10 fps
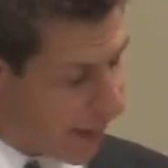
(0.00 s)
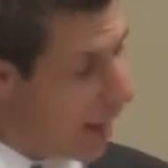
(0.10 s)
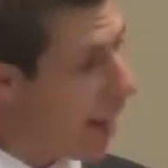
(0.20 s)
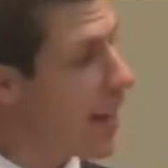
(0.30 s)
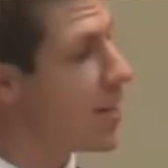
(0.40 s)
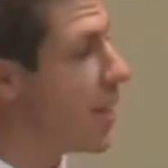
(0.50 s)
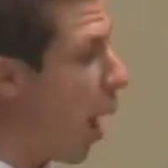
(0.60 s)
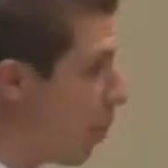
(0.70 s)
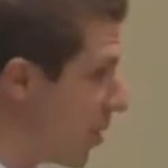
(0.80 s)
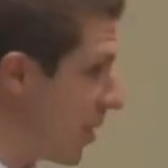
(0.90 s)
and
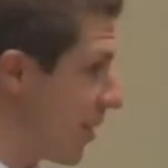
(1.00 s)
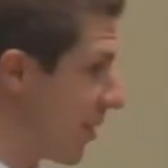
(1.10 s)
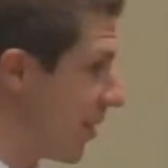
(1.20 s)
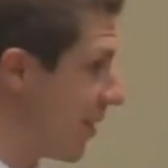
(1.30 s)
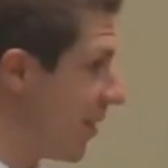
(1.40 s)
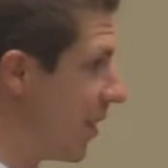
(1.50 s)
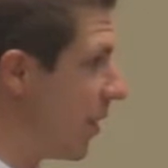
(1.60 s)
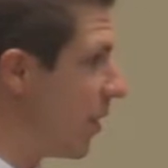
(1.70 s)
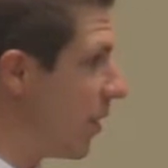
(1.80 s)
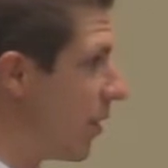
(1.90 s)
adopted.
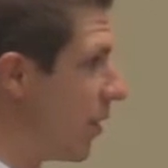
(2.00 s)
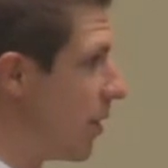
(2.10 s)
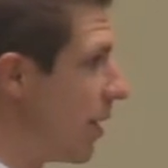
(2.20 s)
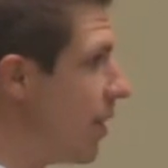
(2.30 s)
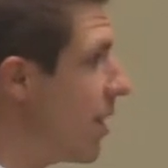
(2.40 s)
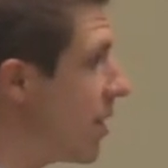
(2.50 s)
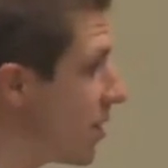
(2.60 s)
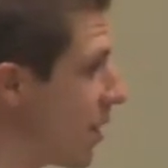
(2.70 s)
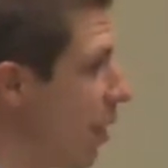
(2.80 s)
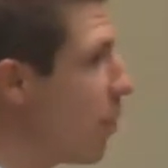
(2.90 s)
In this
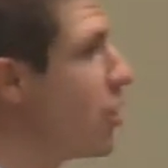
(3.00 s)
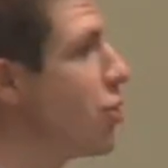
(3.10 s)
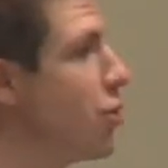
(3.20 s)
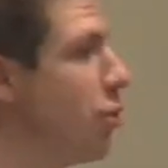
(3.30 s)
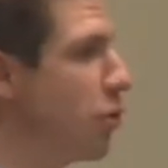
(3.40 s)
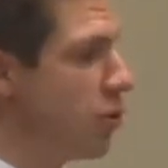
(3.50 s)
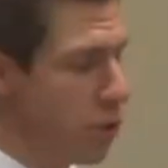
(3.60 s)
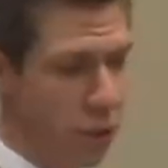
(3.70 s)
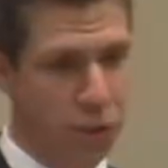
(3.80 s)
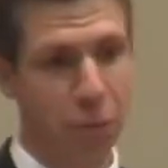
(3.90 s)
salvation, you
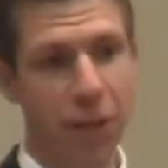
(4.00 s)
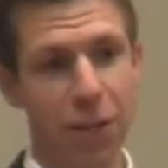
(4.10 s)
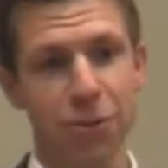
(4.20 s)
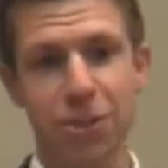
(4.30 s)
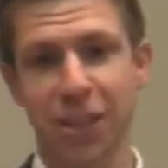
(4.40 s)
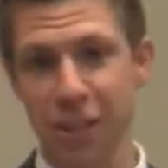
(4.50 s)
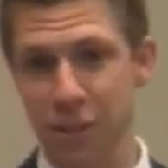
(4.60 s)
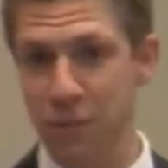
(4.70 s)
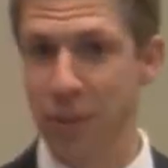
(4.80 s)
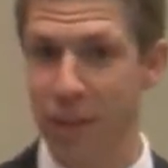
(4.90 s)
just, don't get your
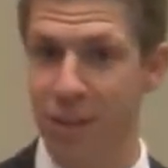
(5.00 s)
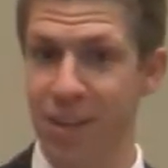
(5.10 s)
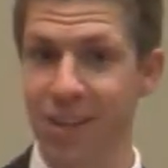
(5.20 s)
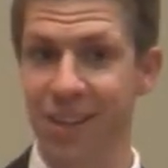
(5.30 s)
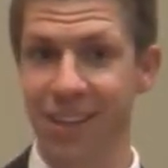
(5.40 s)
sins forgiven